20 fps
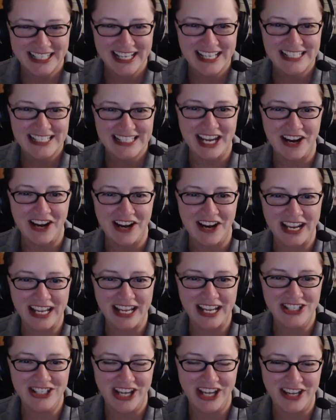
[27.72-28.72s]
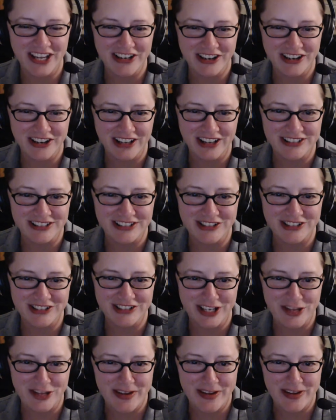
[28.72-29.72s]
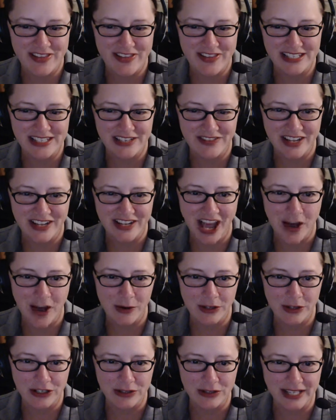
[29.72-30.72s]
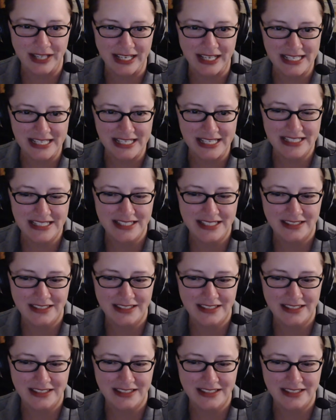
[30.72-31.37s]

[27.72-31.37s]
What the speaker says: Terry and Jen are also joining me this evening. How are you, ladies?